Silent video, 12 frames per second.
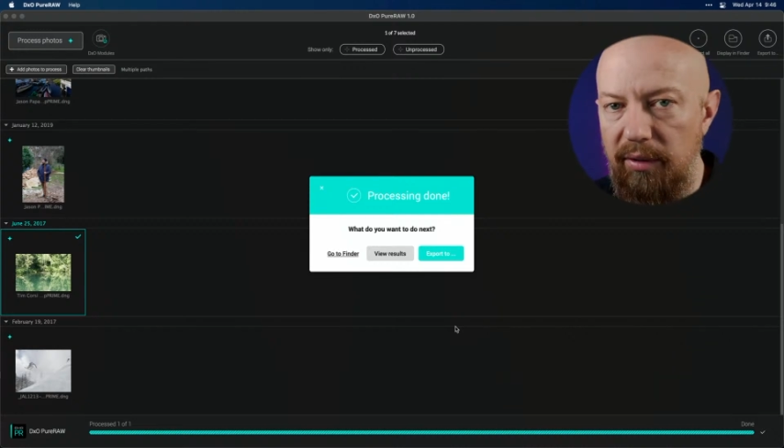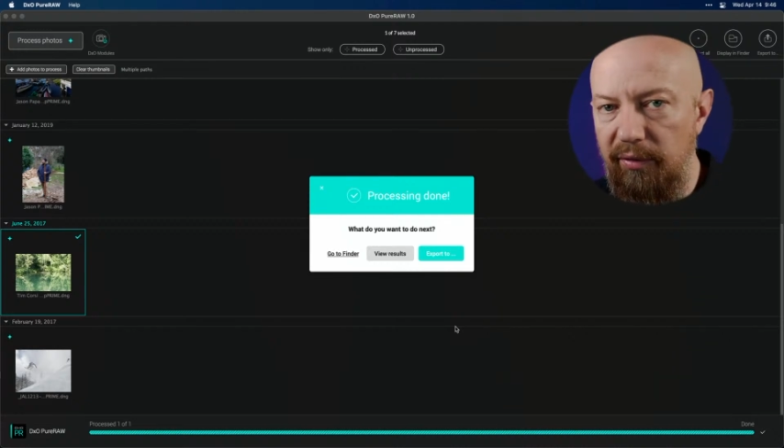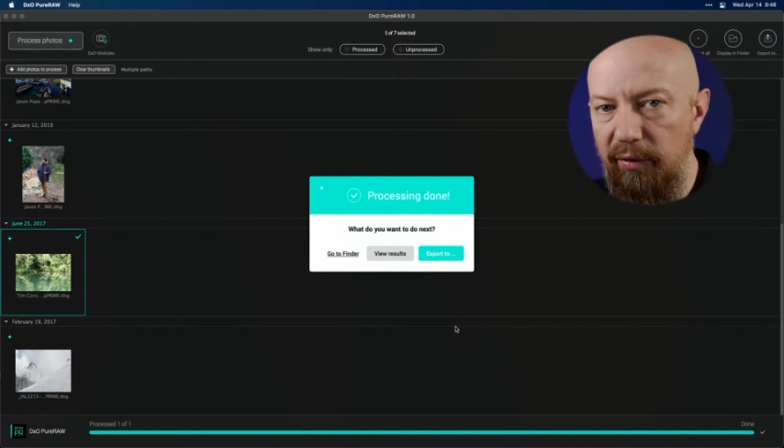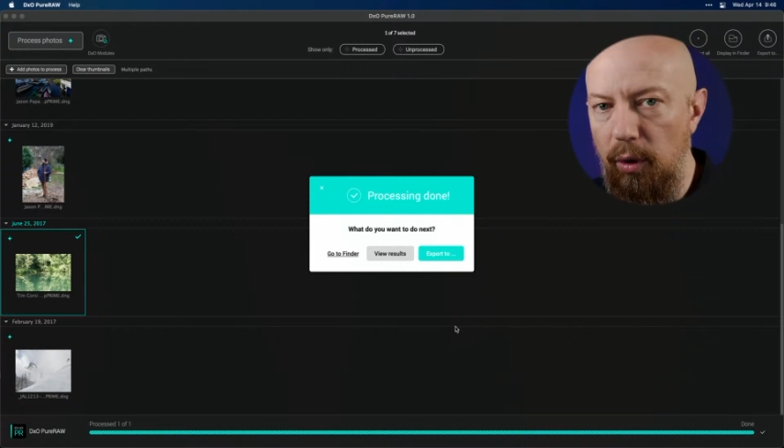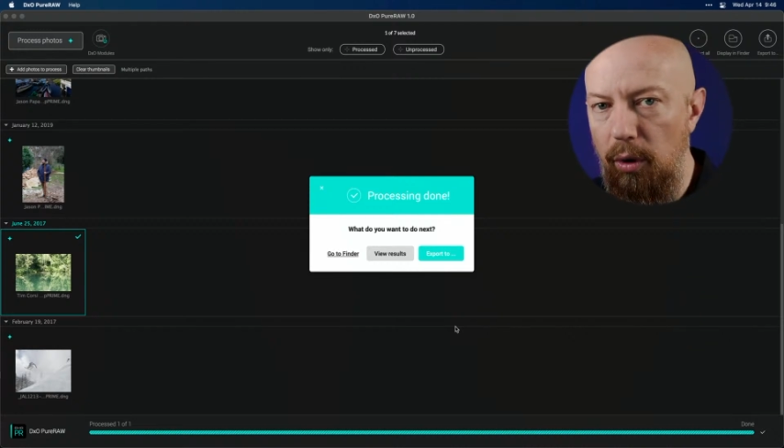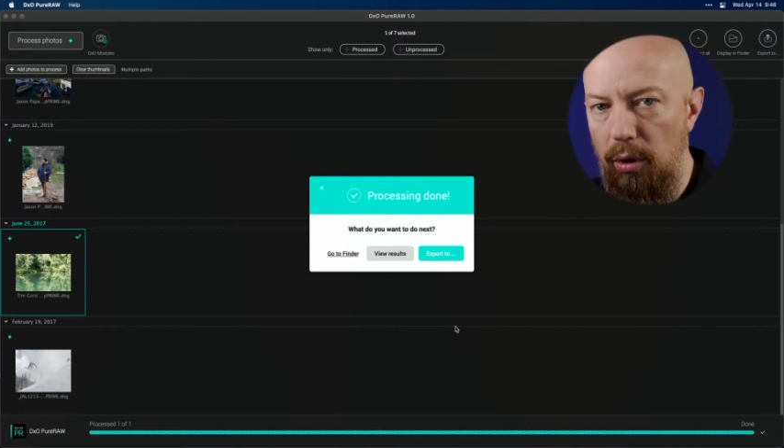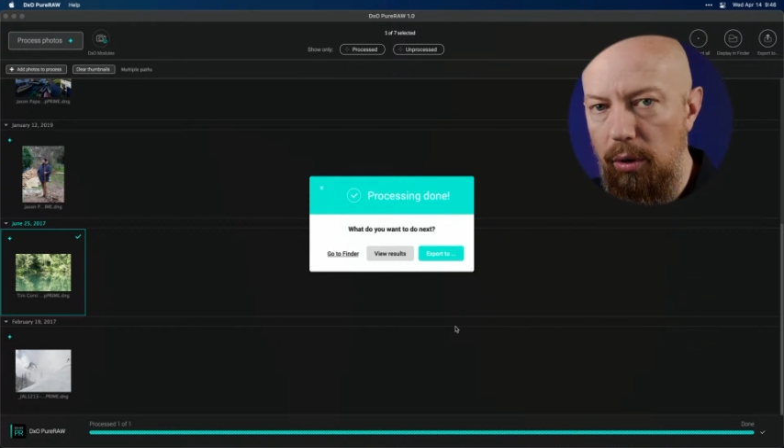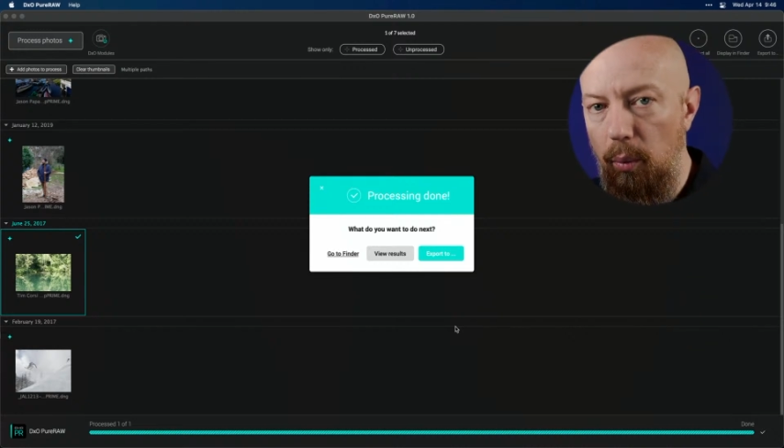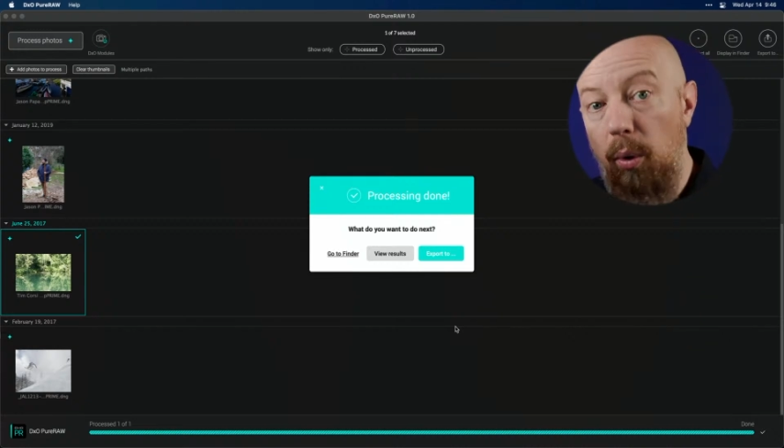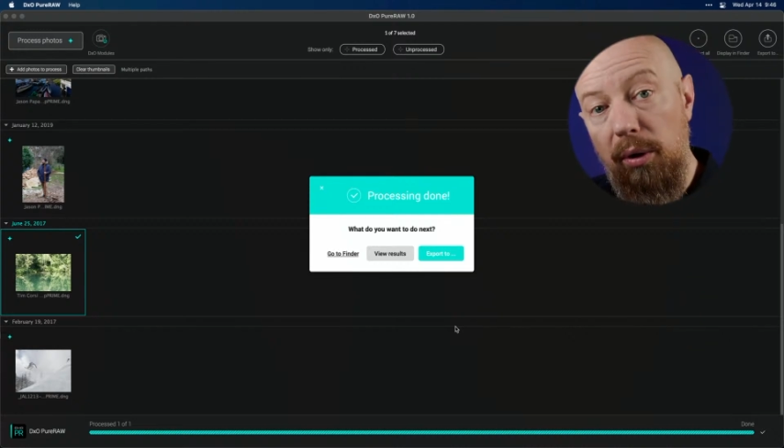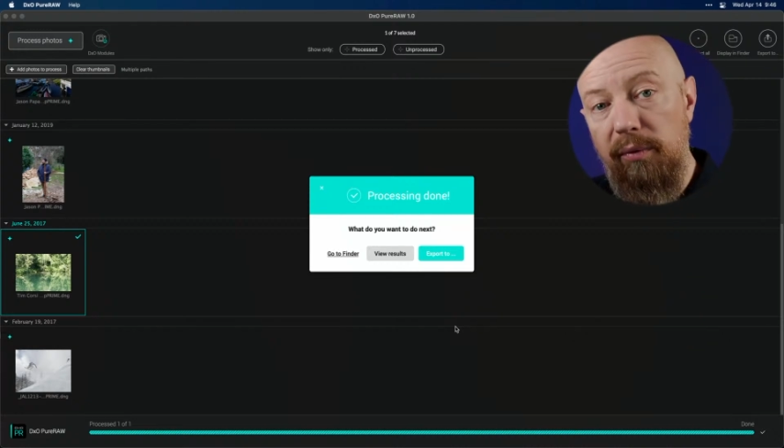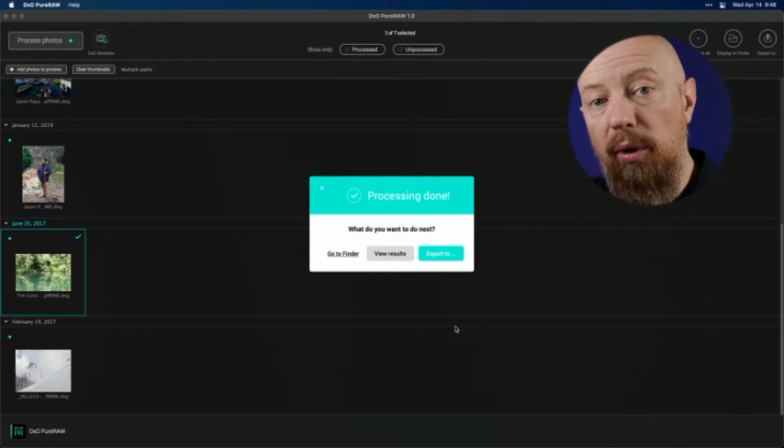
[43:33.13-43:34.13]
full
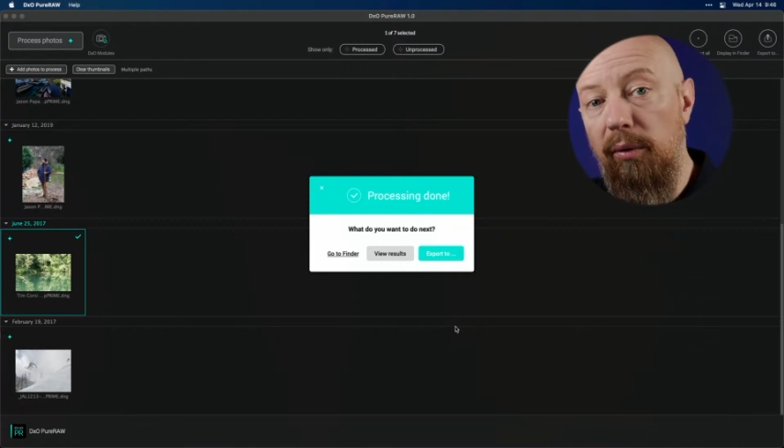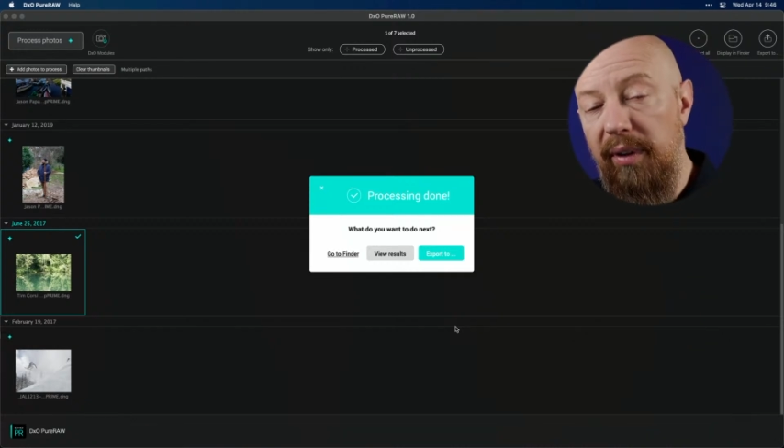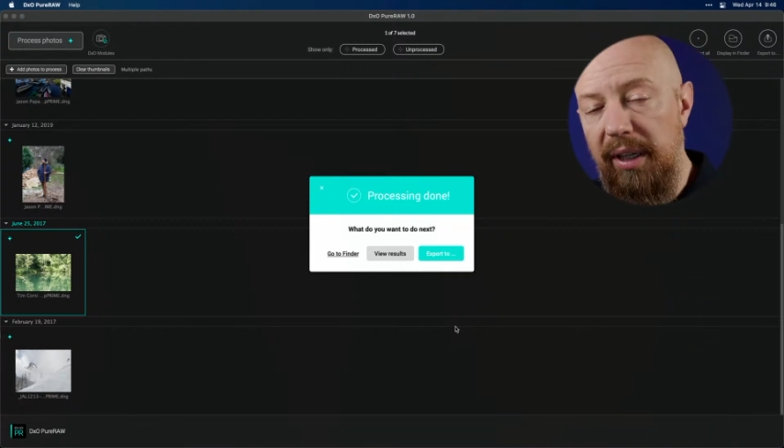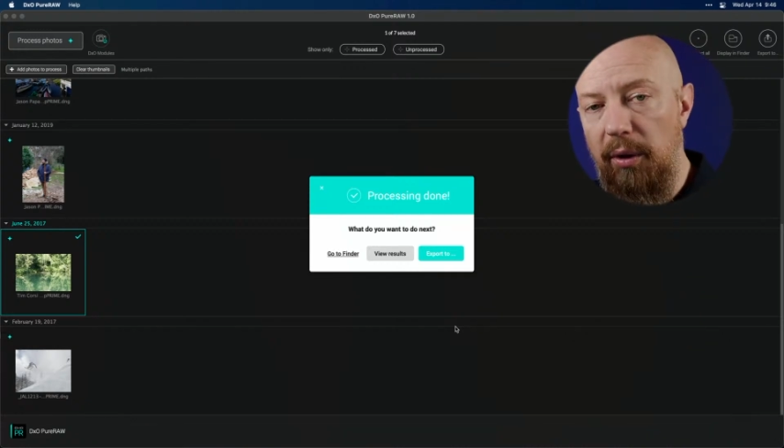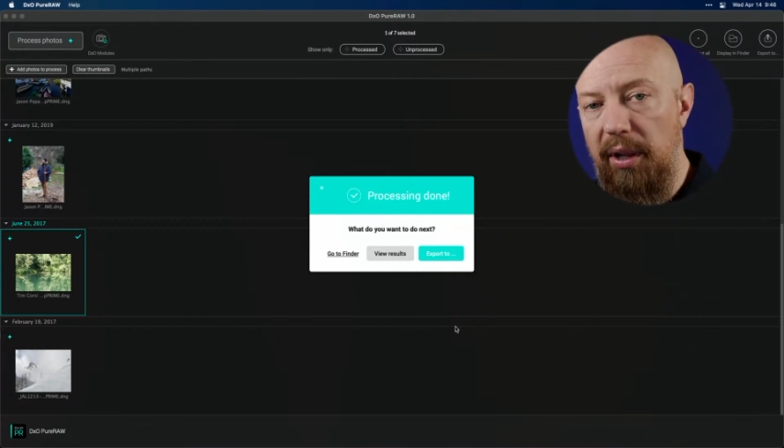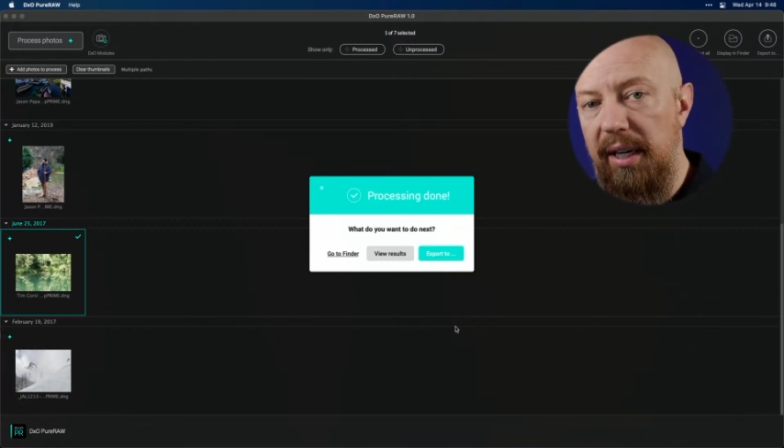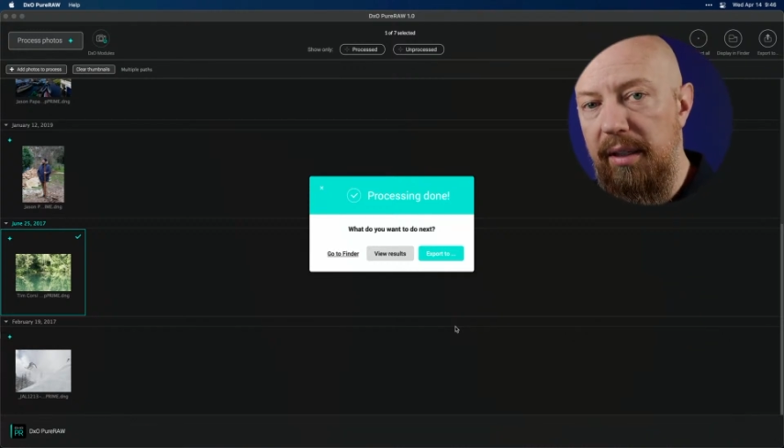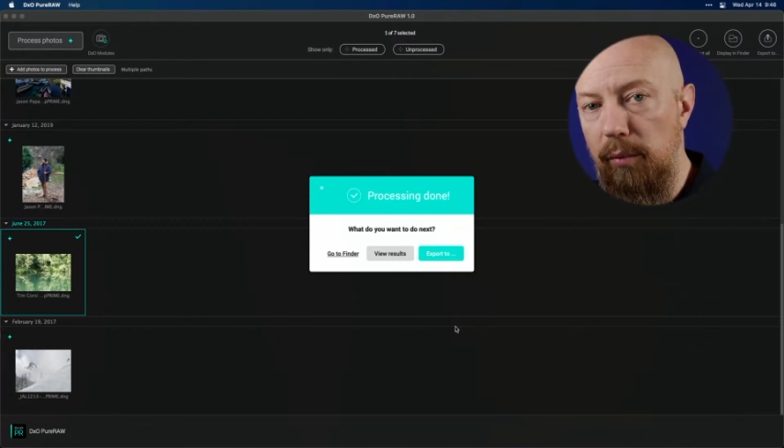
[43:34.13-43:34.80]
workflow video that I